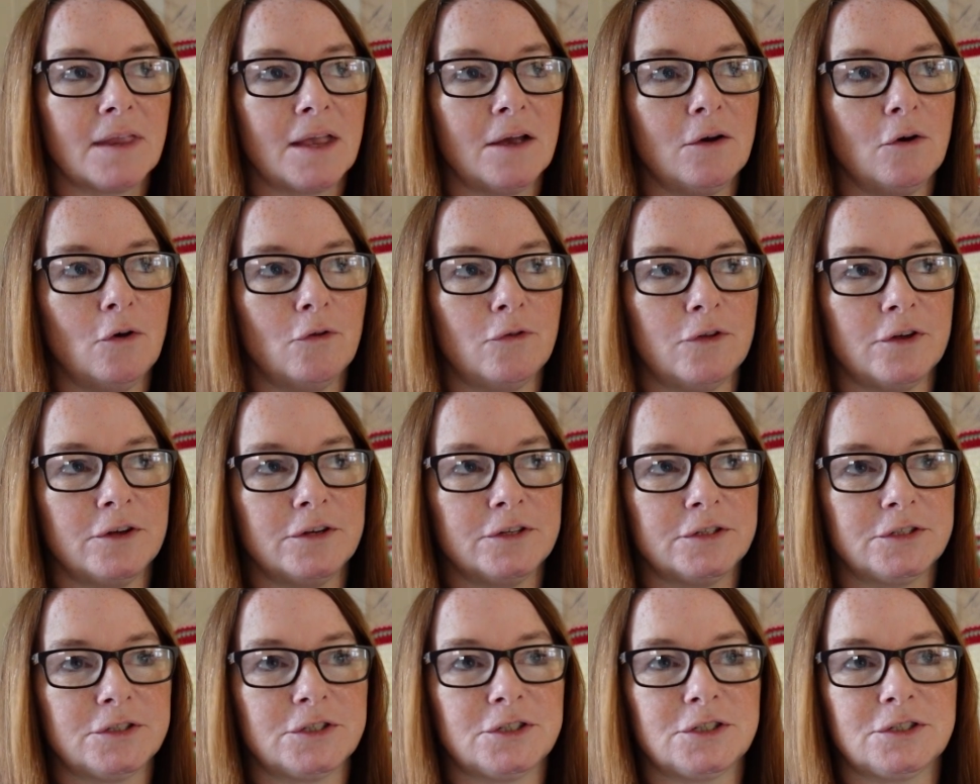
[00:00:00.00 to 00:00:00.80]

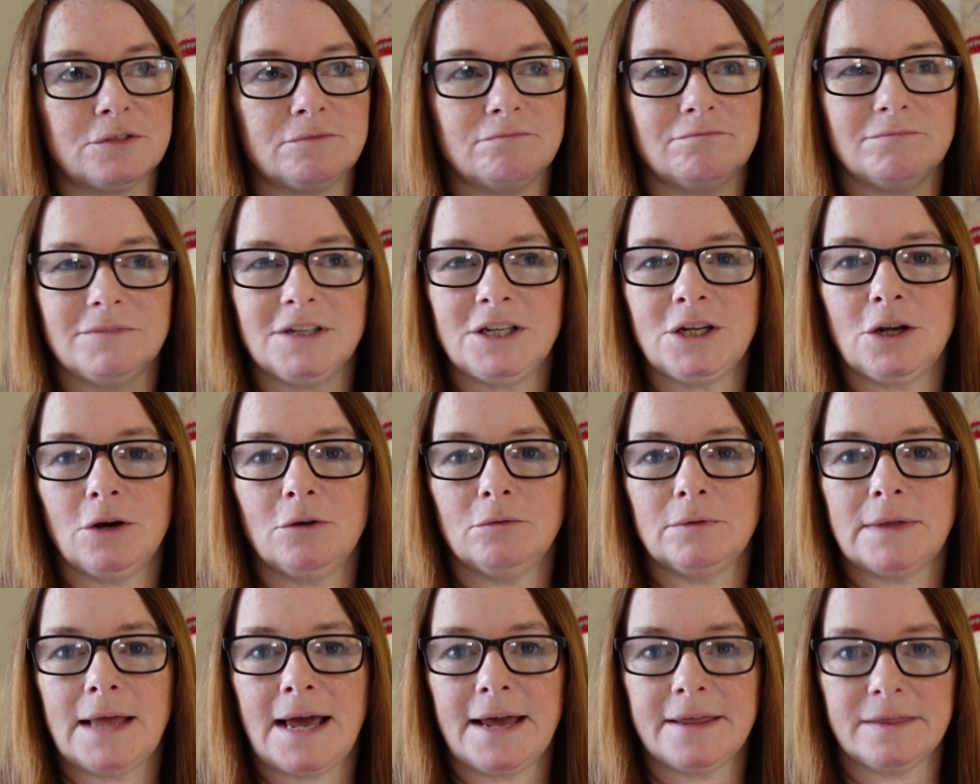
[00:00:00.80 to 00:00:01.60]
others, you
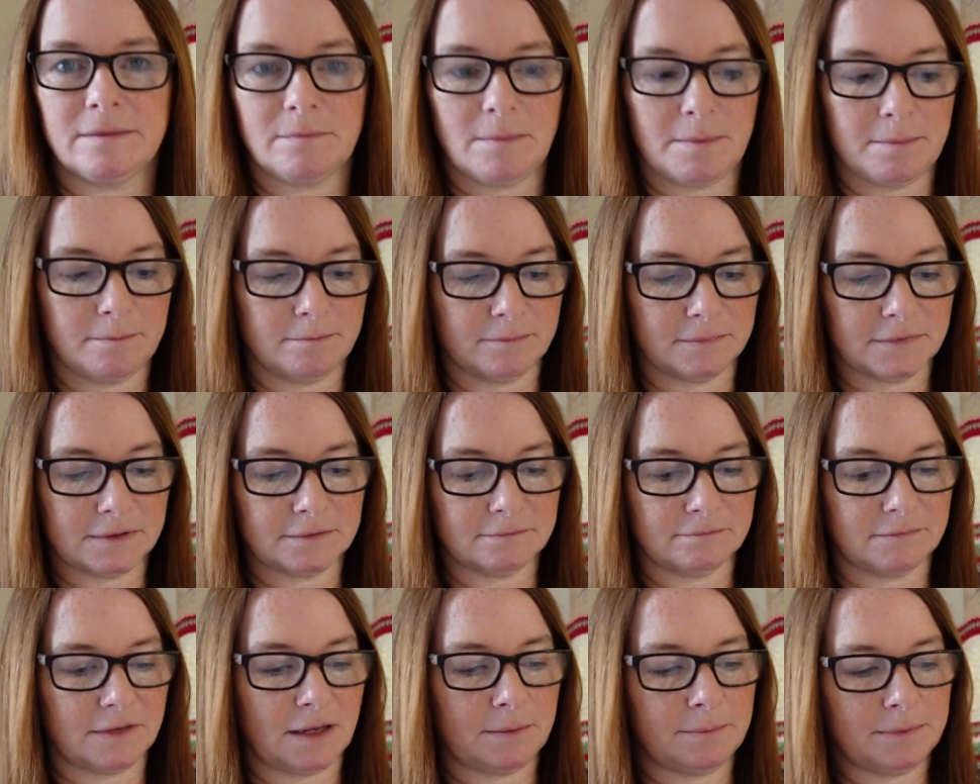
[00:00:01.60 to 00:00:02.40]
know, like them
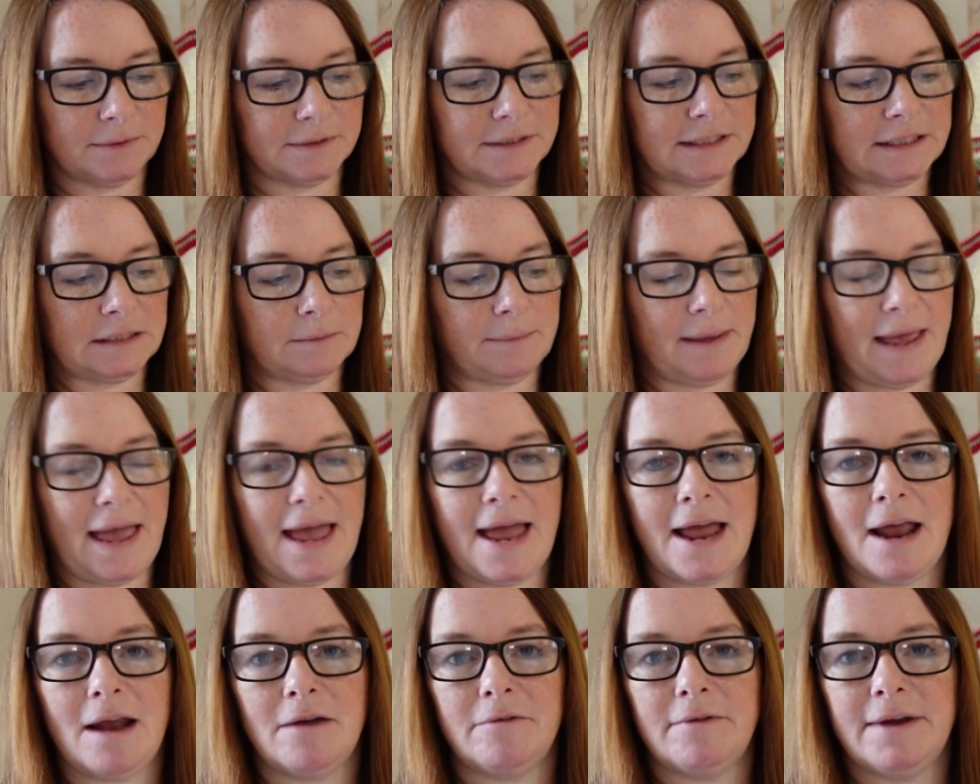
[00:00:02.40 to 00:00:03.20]
a little bit
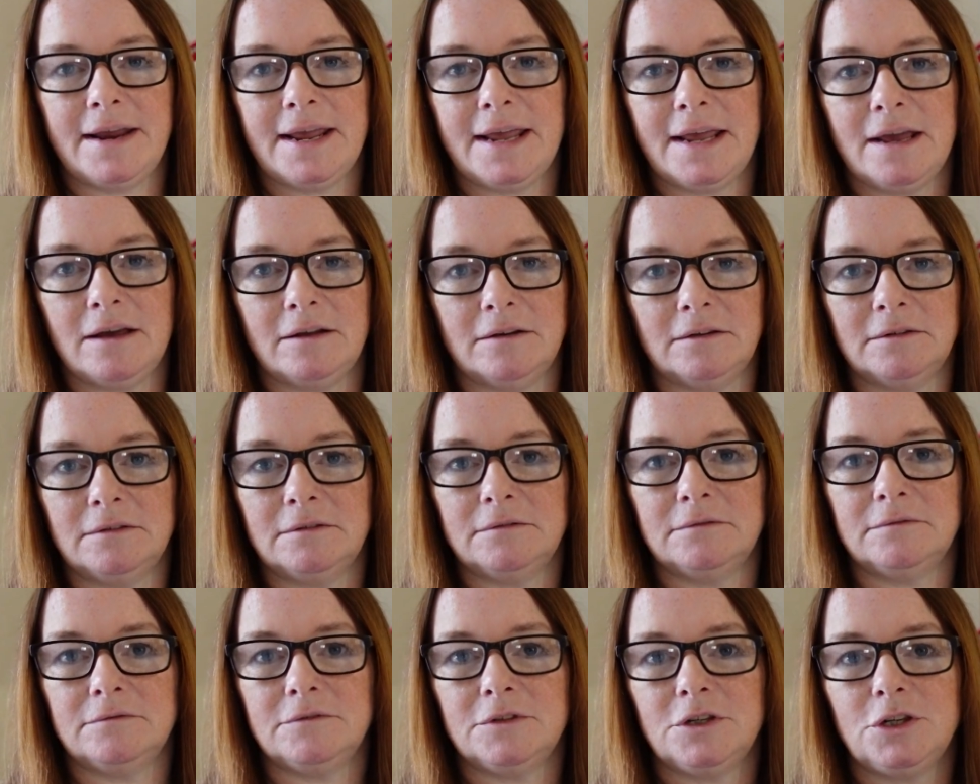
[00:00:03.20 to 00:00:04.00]
airy
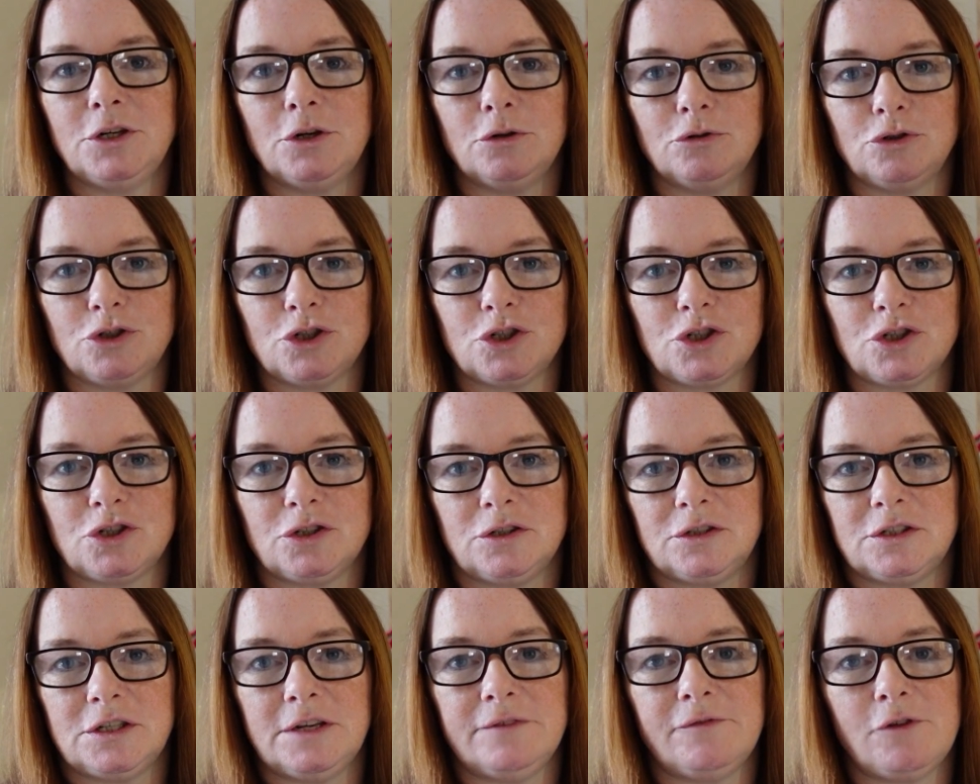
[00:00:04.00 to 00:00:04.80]
and, you know,
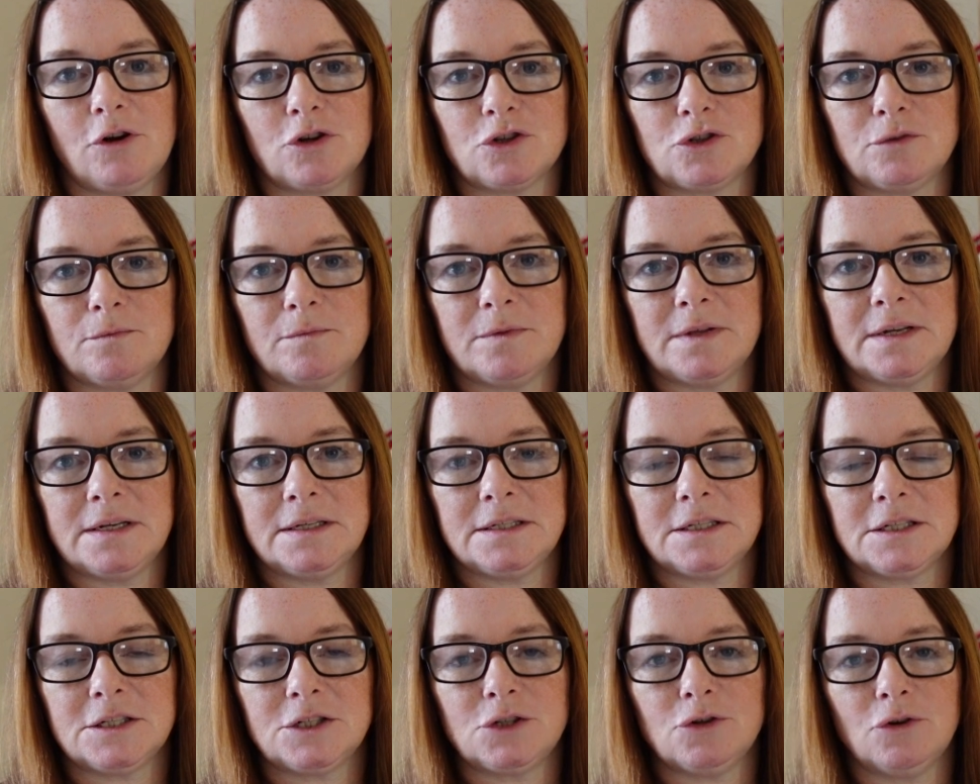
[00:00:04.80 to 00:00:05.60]
just so you've got something
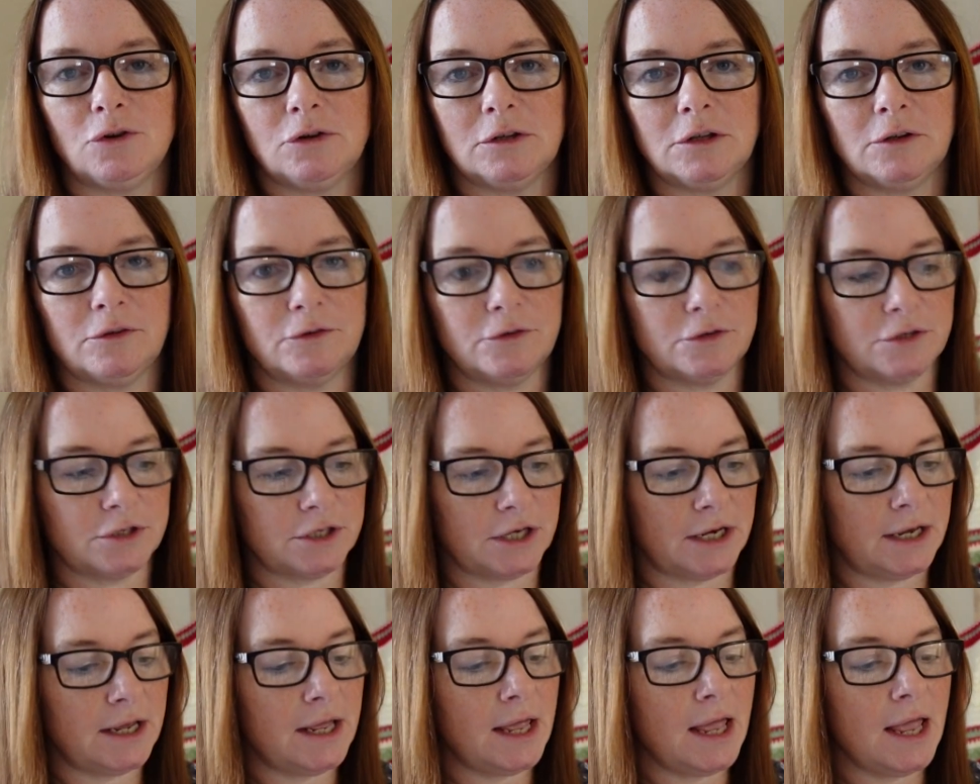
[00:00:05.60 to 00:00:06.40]
to snuggle
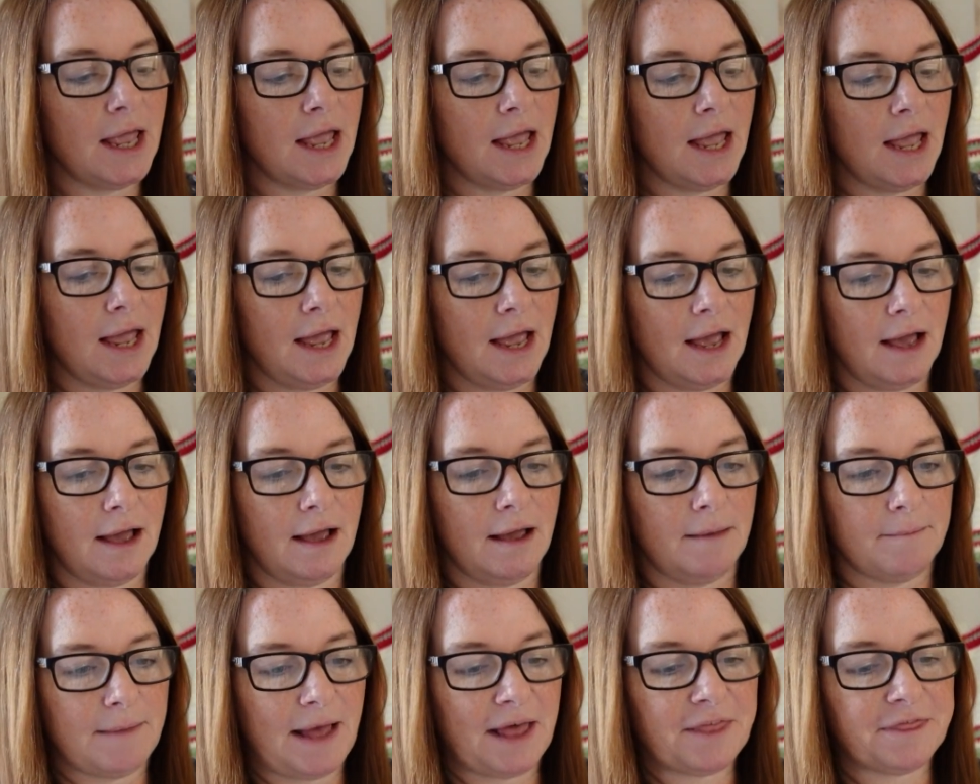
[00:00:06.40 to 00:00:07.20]
under.
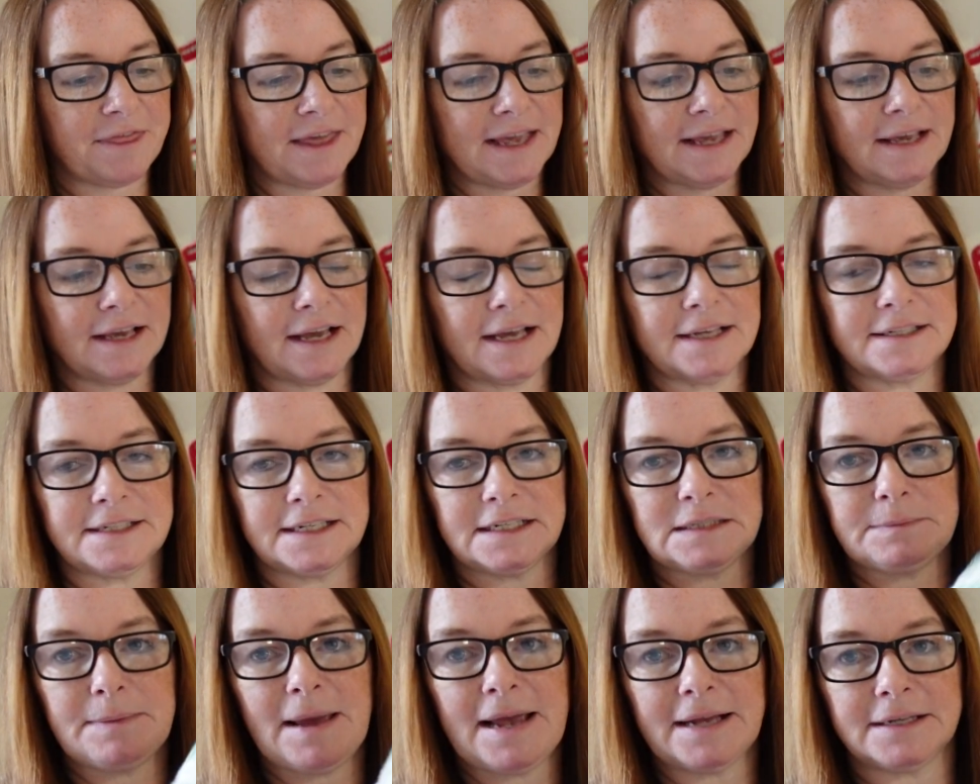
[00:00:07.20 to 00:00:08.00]
I
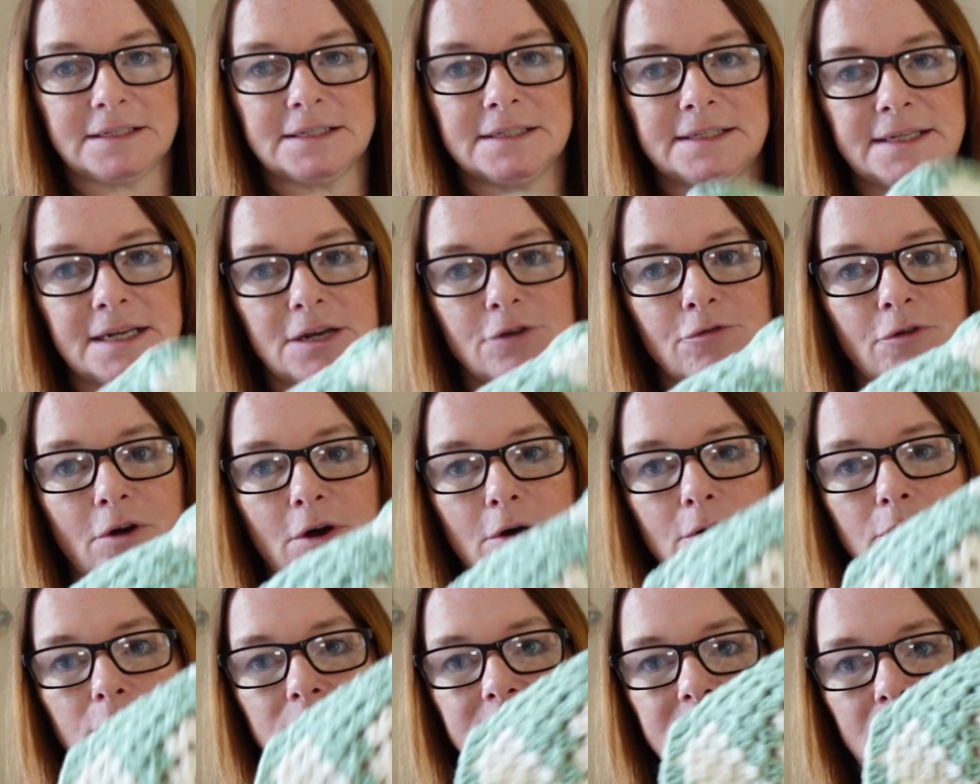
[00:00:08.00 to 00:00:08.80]
suspect as it
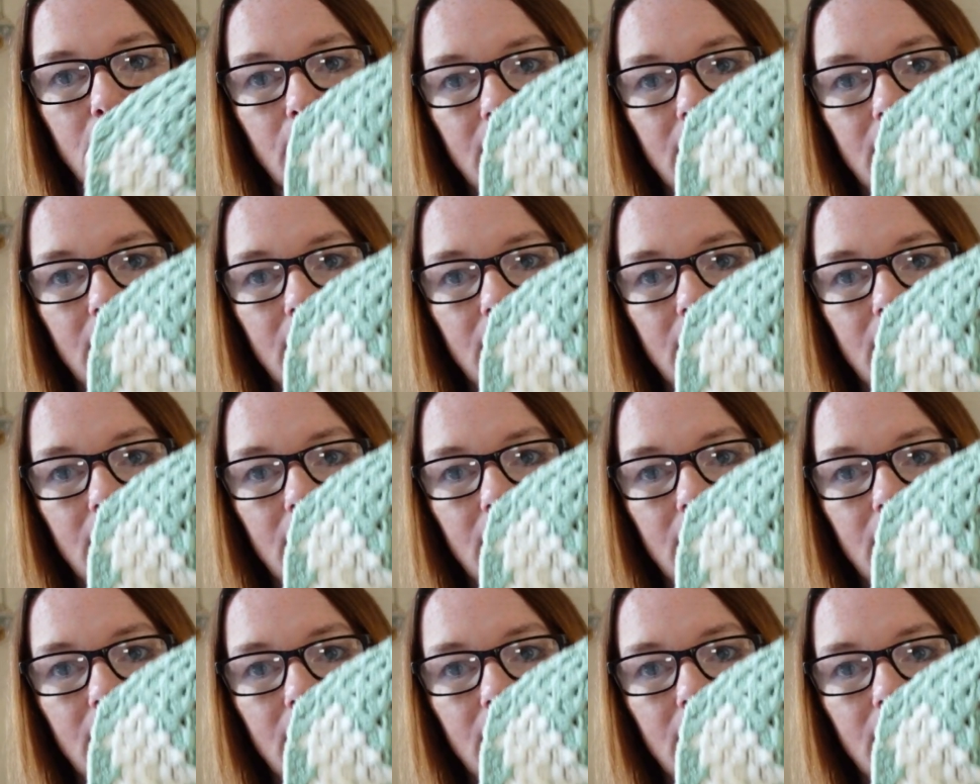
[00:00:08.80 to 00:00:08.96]
grows it